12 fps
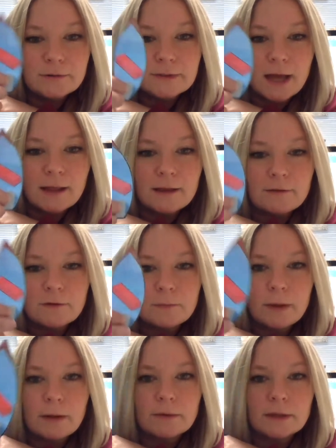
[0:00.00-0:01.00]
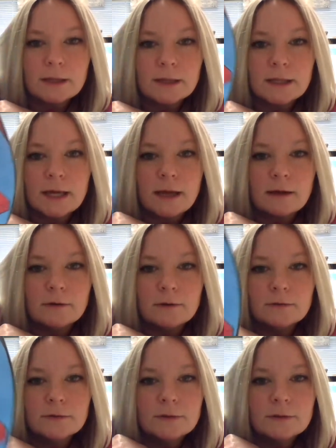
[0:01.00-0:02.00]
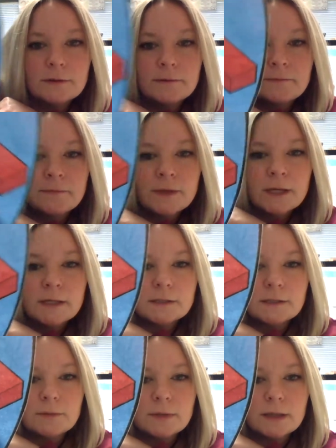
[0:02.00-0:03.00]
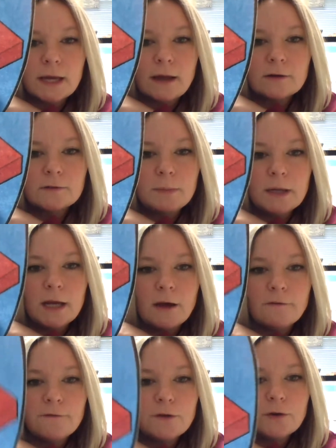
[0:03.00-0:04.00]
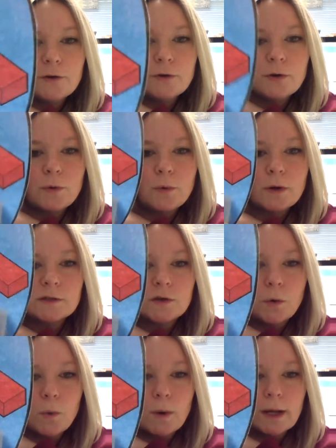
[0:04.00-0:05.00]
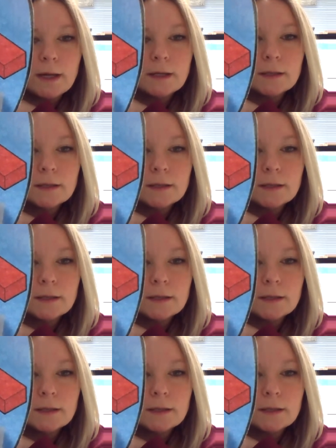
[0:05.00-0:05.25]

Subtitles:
I love to play with Legos. So would Legos be a food or a toy?